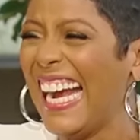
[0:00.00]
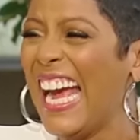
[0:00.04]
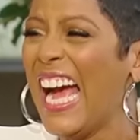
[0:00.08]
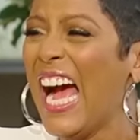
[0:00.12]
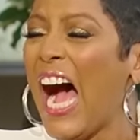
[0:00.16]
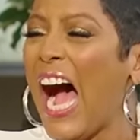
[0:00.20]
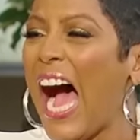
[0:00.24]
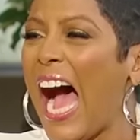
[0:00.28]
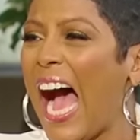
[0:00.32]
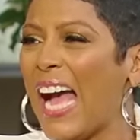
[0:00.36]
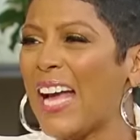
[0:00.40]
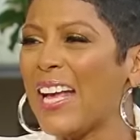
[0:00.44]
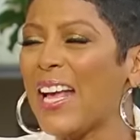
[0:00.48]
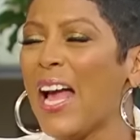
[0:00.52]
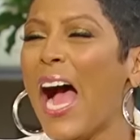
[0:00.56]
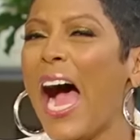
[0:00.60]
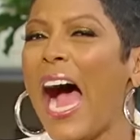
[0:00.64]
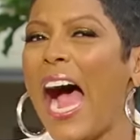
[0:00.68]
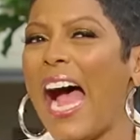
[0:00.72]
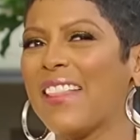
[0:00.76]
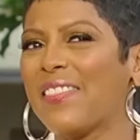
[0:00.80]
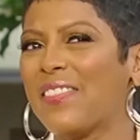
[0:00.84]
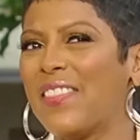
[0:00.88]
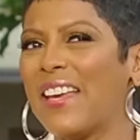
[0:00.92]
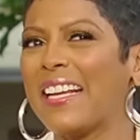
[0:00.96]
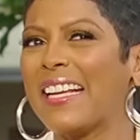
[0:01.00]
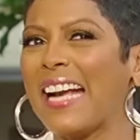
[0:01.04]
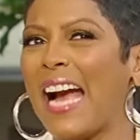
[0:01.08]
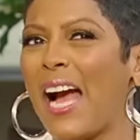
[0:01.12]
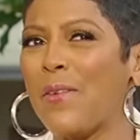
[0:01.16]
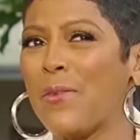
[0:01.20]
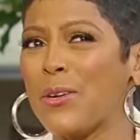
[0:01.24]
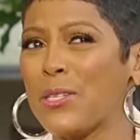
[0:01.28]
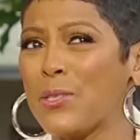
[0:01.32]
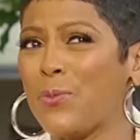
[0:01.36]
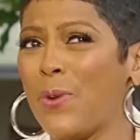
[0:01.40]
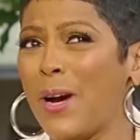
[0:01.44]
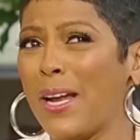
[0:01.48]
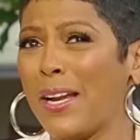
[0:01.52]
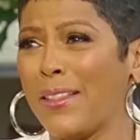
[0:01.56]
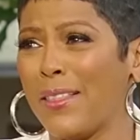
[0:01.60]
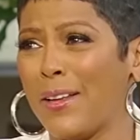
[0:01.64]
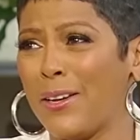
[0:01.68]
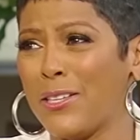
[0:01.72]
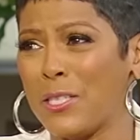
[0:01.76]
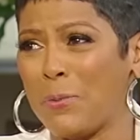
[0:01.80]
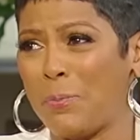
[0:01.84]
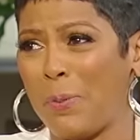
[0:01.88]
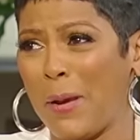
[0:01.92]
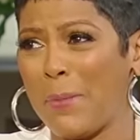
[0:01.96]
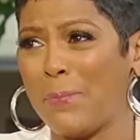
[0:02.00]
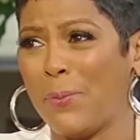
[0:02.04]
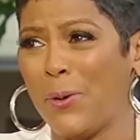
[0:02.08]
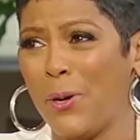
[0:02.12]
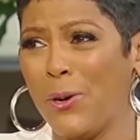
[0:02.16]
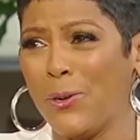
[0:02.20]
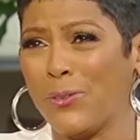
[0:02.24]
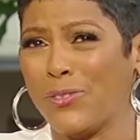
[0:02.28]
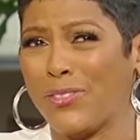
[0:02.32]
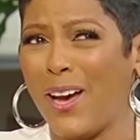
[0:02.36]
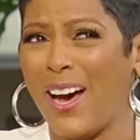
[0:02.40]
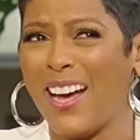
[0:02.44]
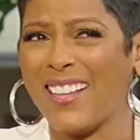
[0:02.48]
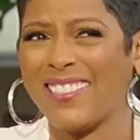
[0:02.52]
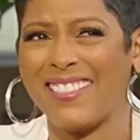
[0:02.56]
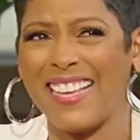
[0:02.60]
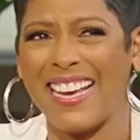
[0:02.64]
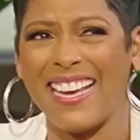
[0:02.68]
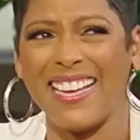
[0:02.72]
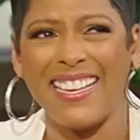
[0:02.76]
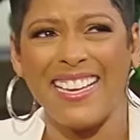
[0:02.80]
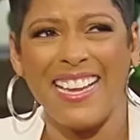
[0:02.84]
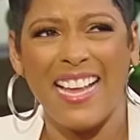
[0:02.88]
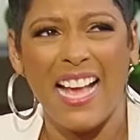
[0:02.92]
I was like, I, I, I did not one of those people who thought that.